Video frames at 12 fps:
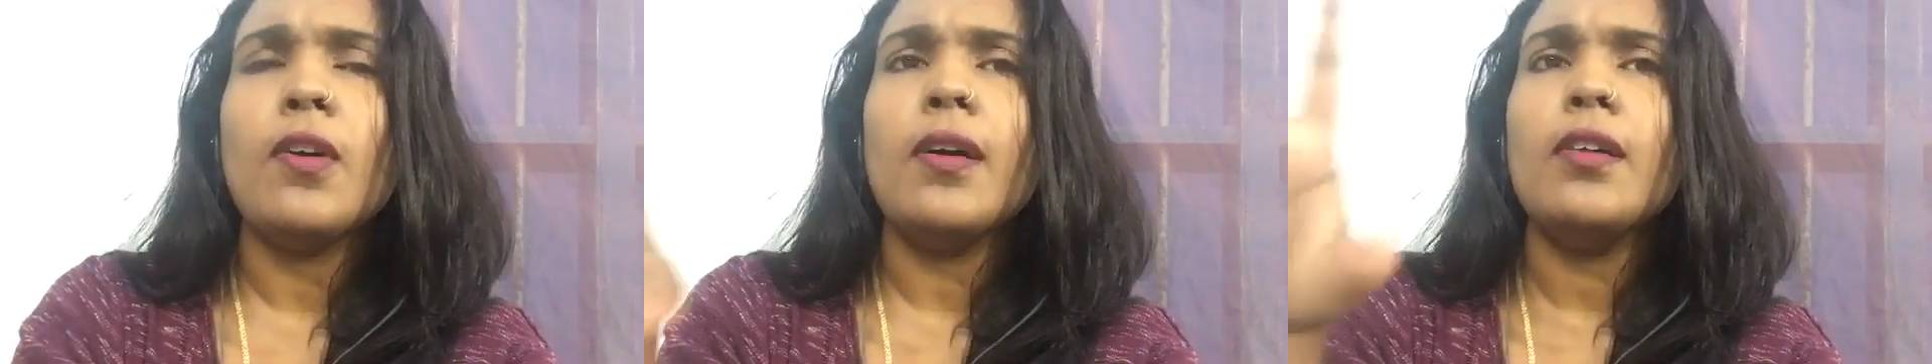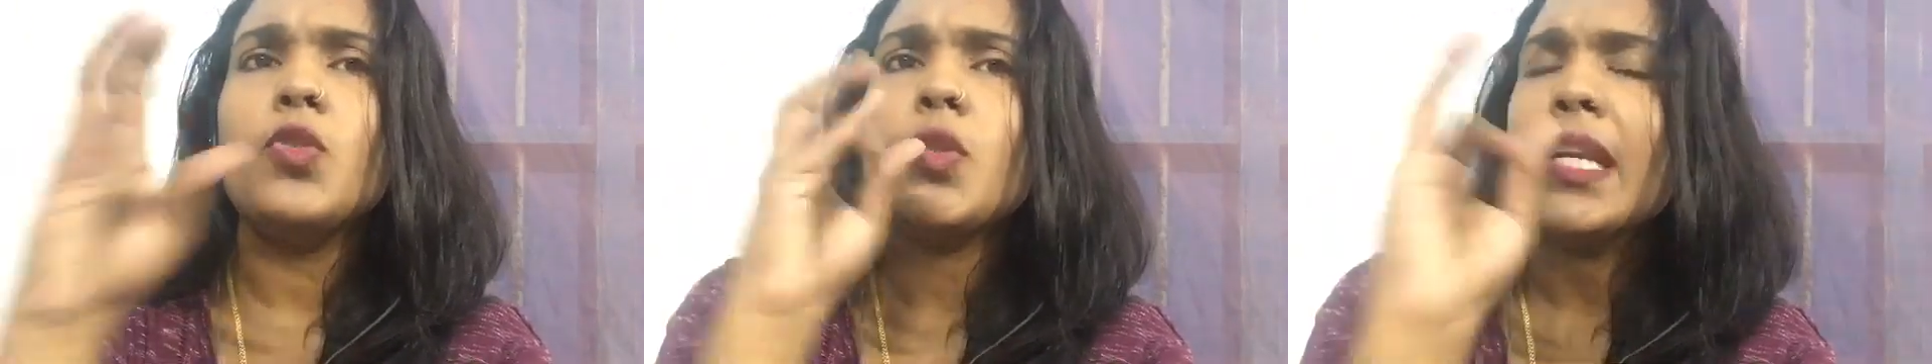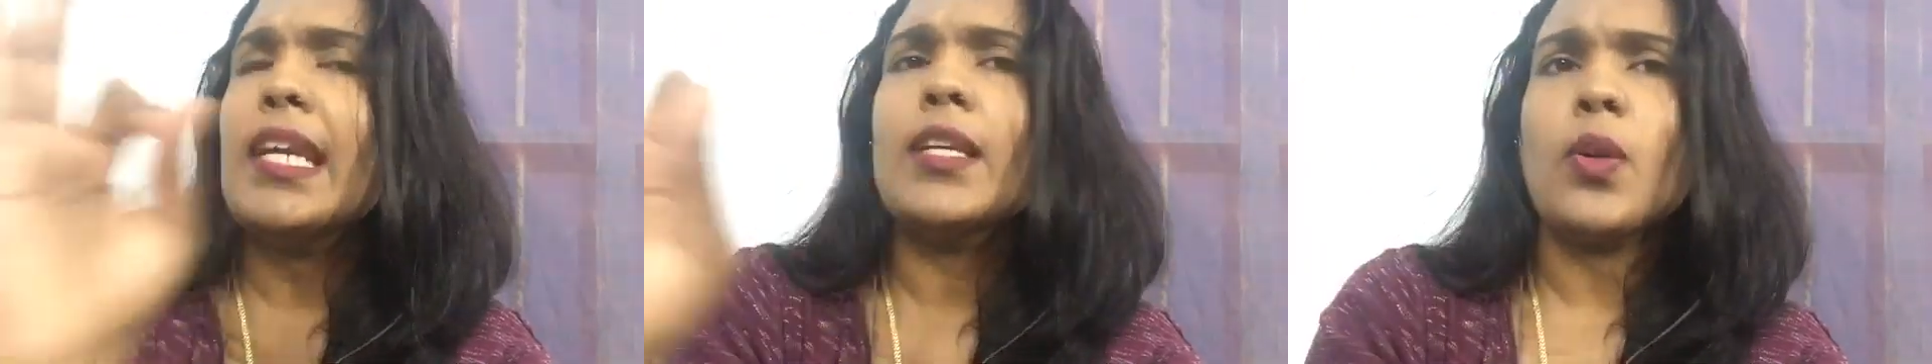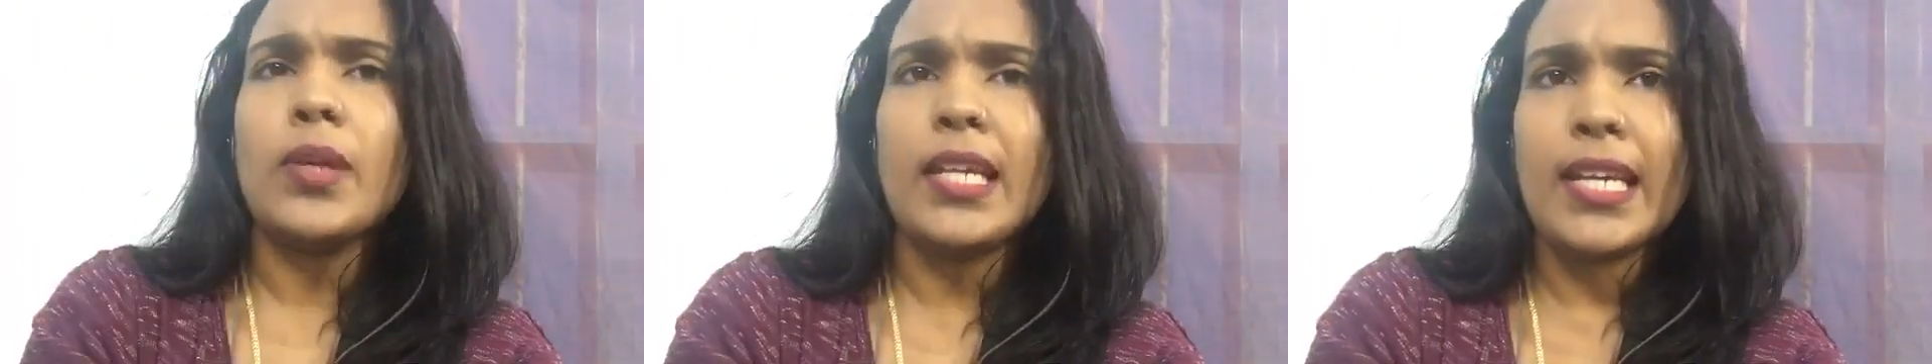three
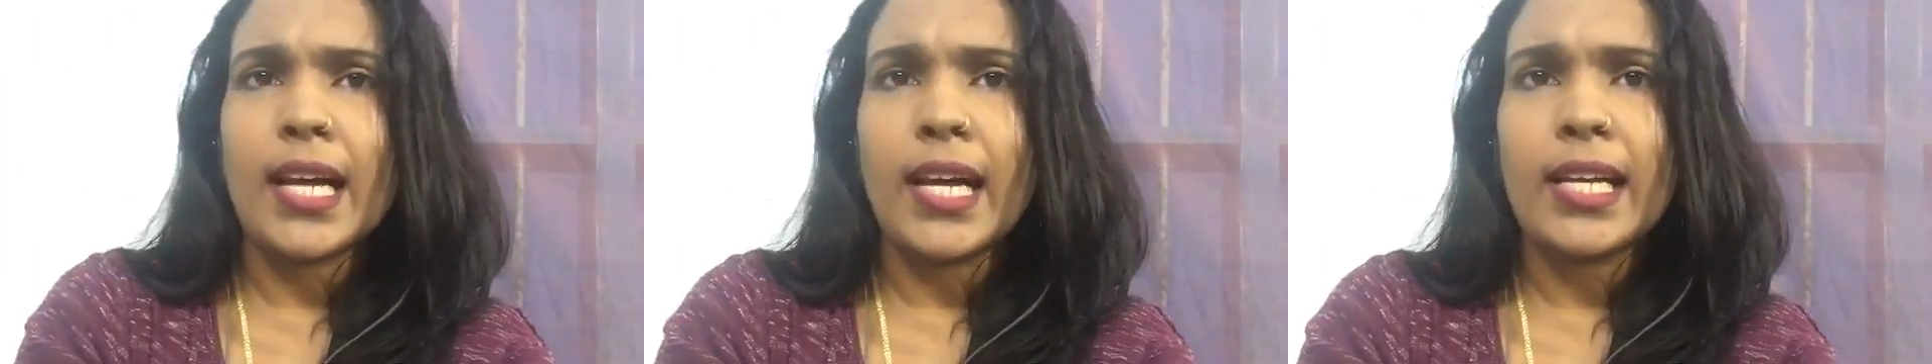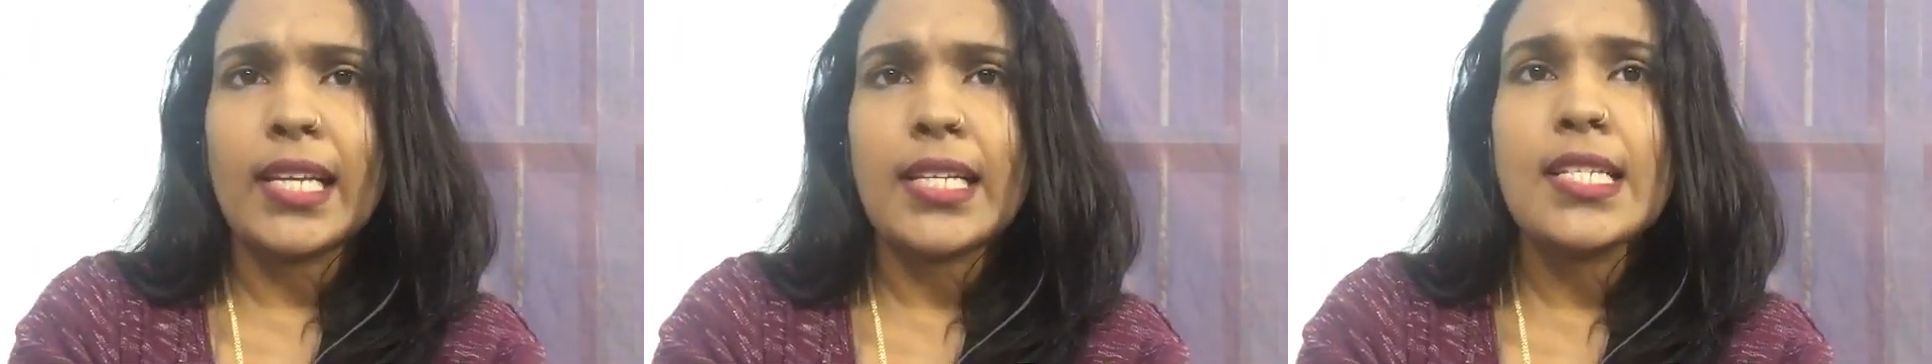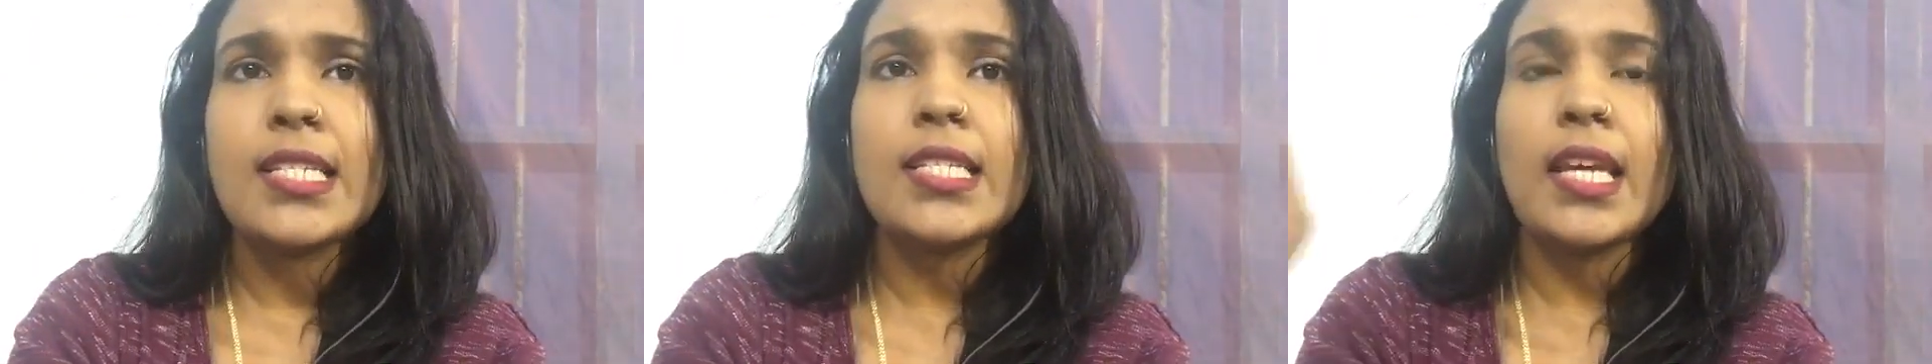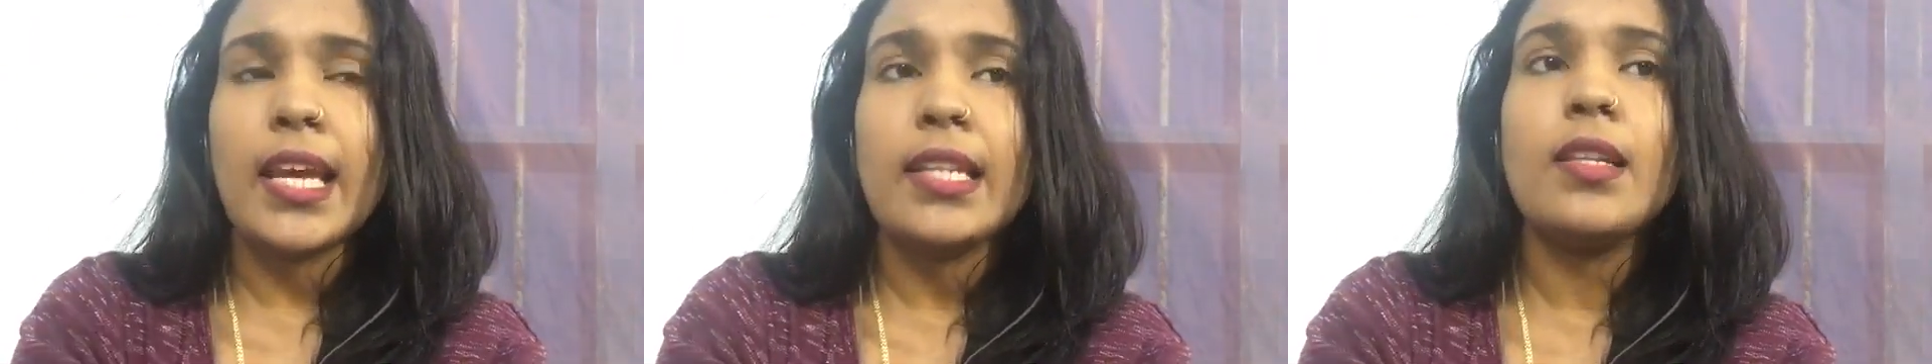rocky islands
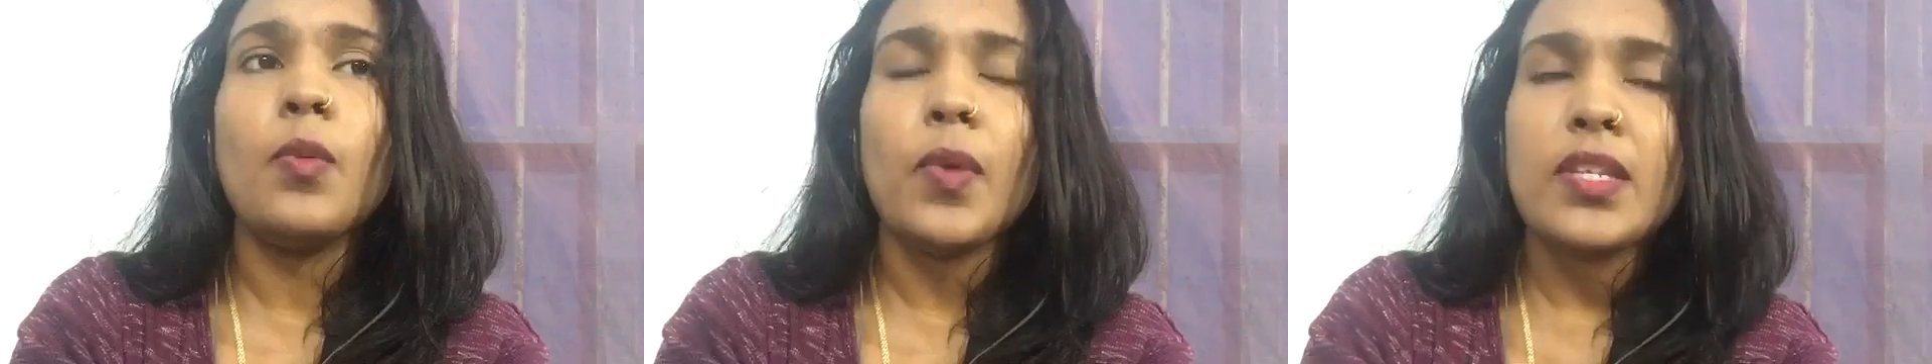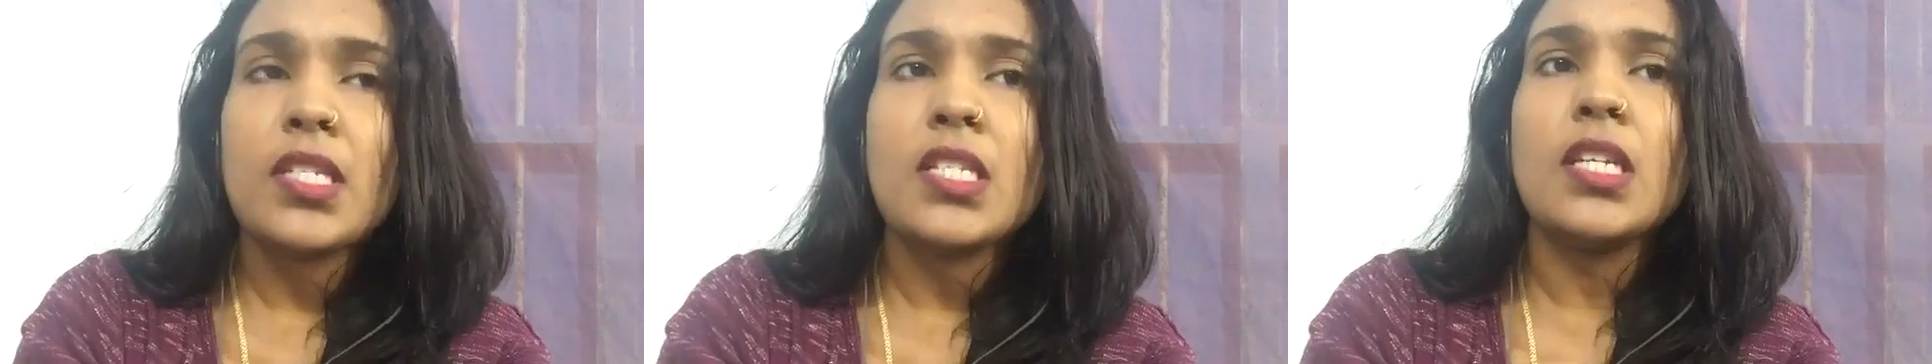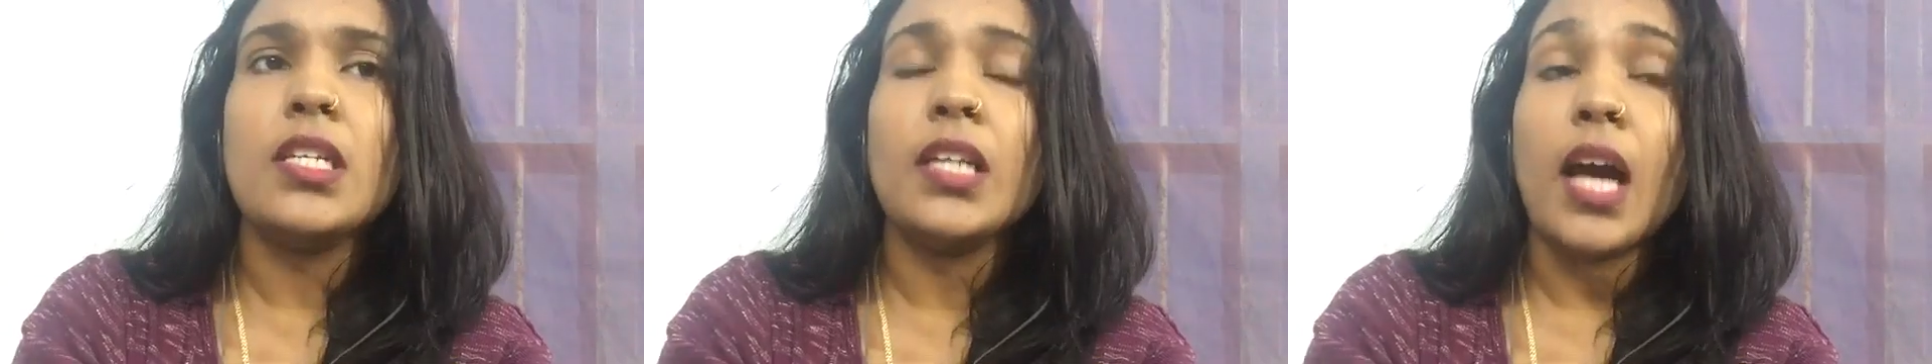in the Western